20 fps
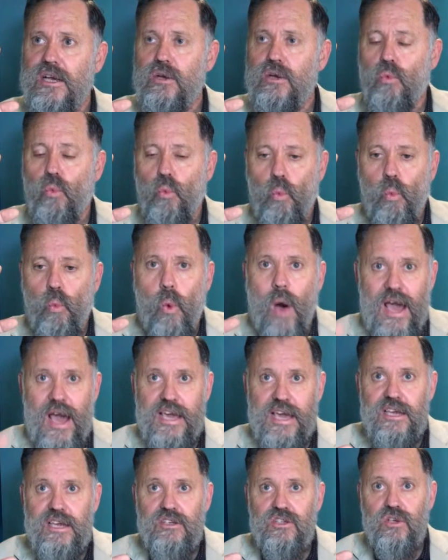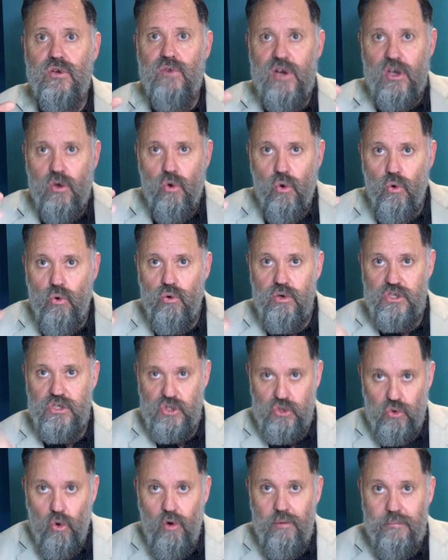way to record
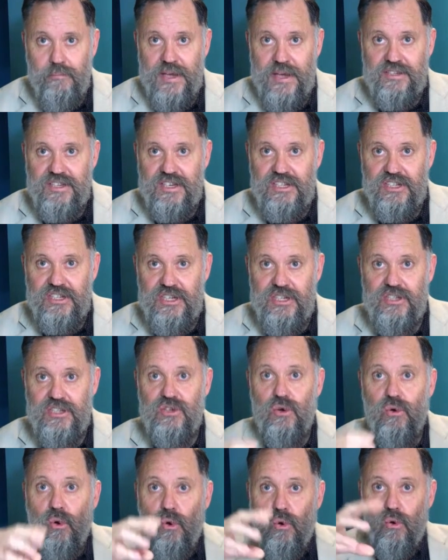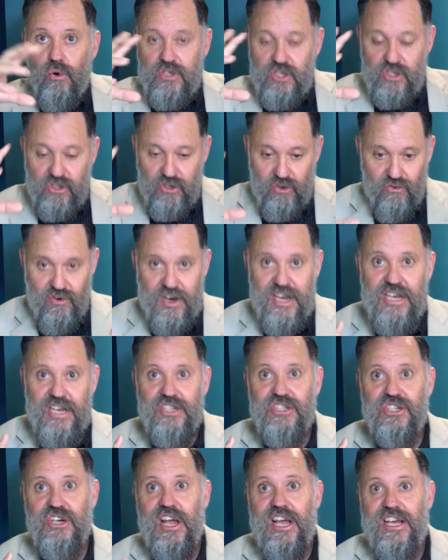short messages or screen
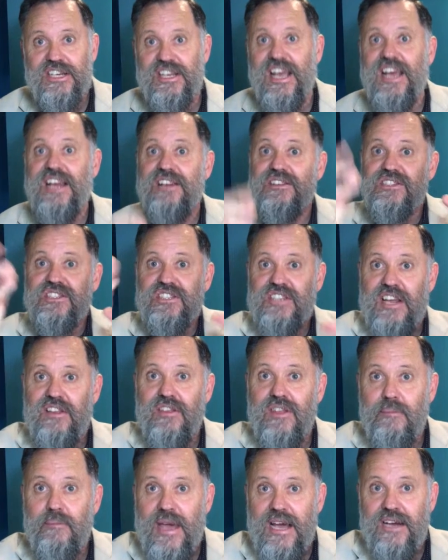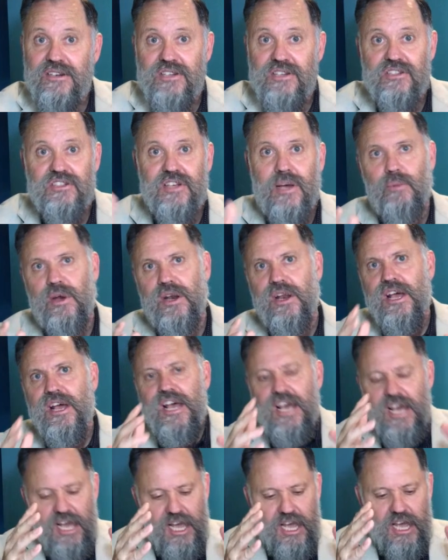shares and send them out to someone.
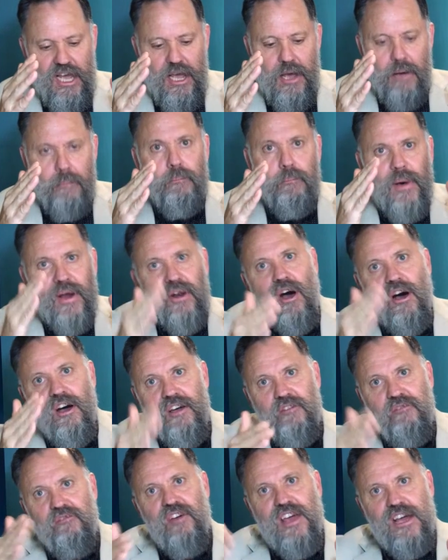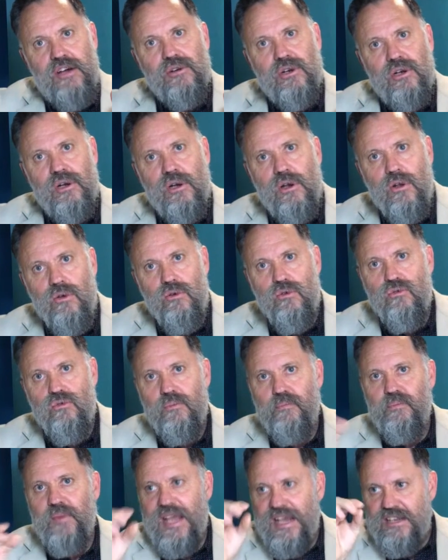But I found
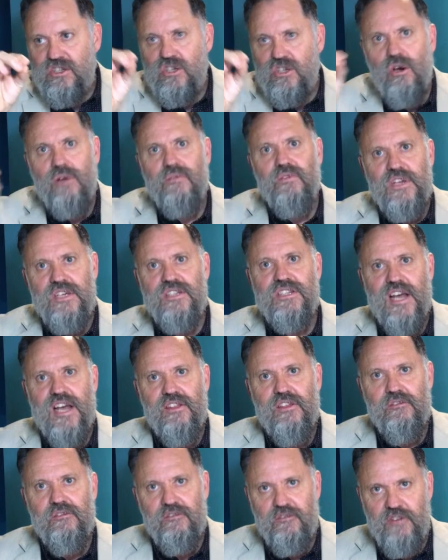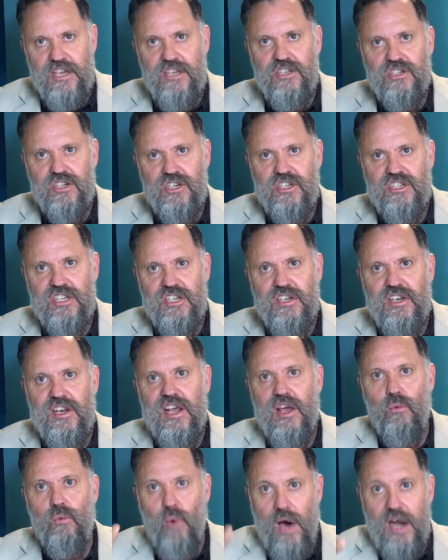Loom, it's got these other features in there.
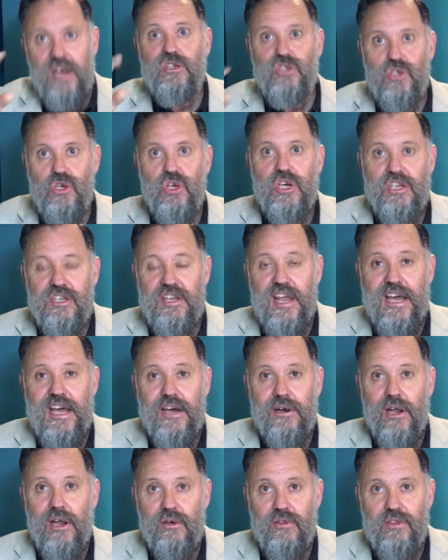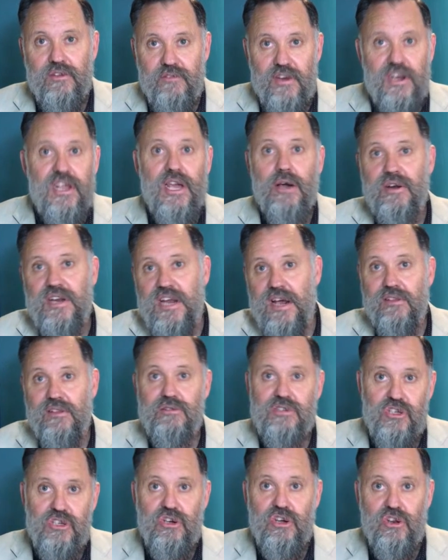One is you can download the video and the other is
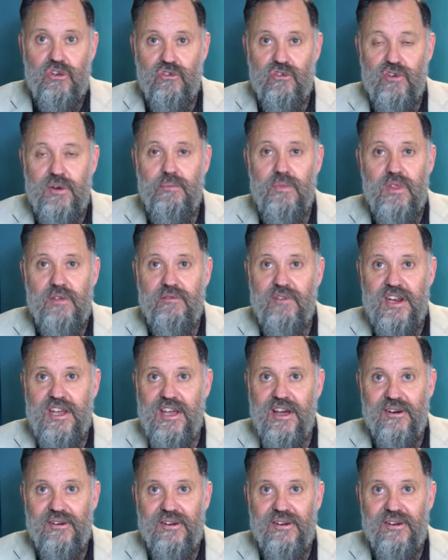you can trim the video.